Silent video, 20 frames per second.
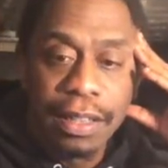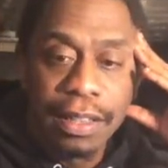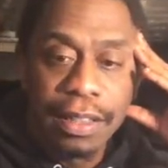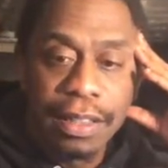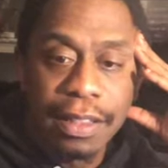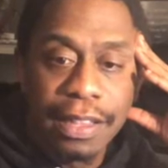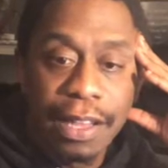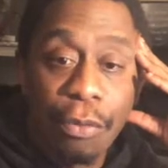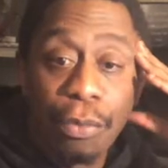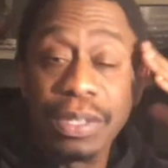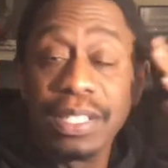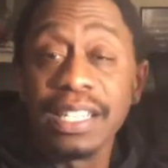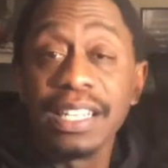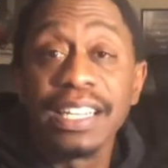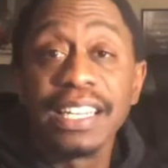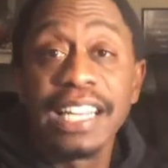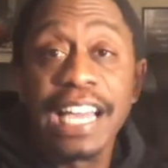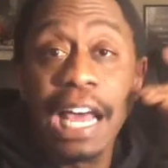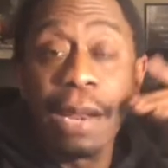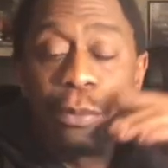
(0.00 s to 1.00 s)
that went to Glen
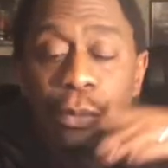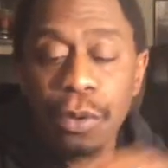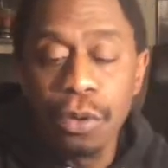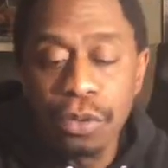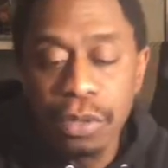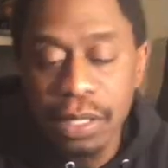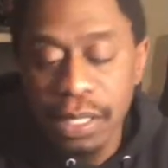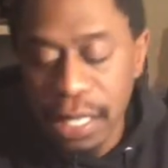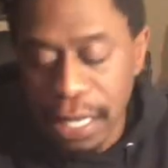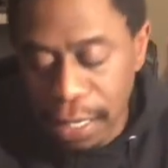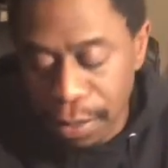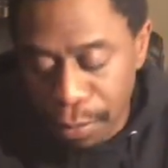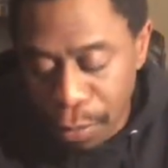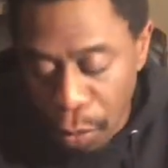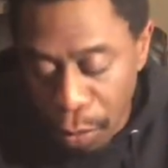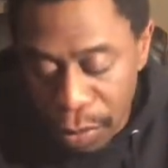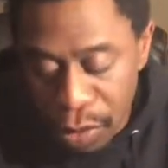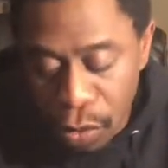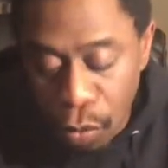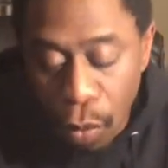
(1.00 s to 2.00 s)
Academy will take a
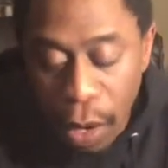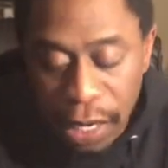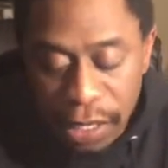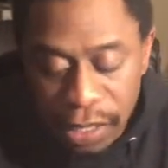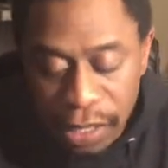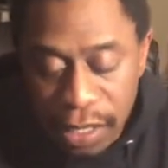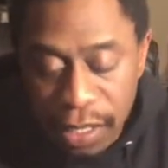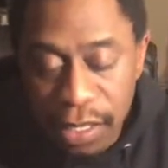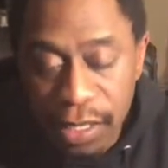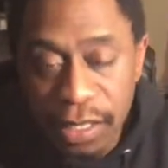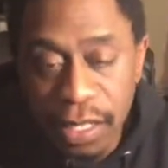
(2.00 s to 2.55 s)
moment to watch this